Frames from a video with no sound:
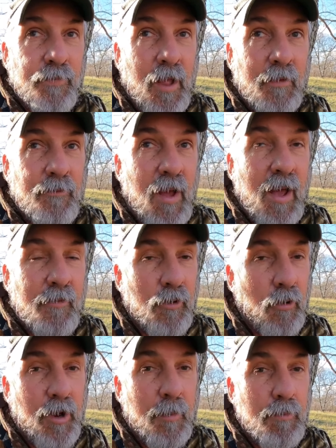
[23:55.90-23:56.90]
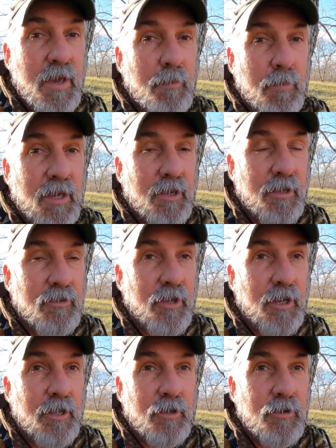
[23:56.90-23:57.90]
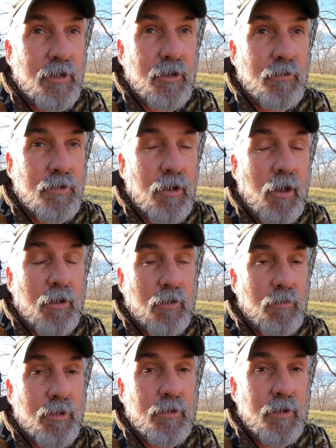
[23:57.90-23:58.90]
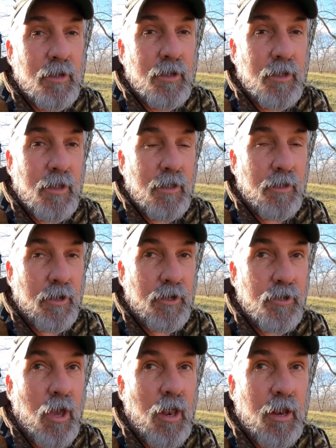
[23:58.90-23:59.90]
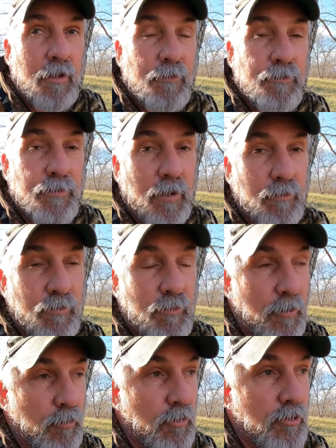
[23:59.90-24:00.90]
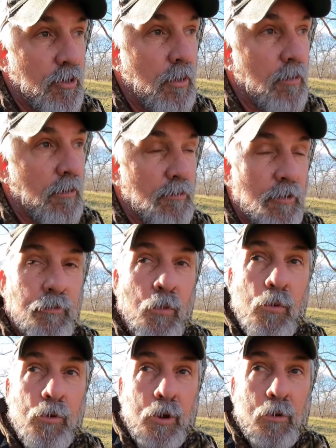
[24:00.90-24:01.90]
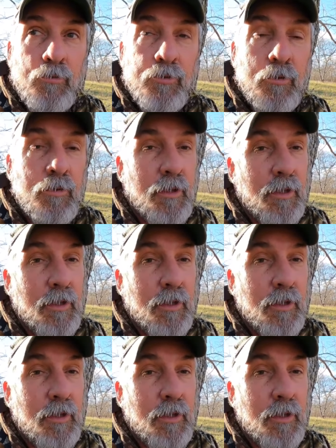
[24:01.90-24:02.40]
like five year old, that big big and he's saying he couldn't get no shot on, but then he shot at a, we're assuming it was a four year old, so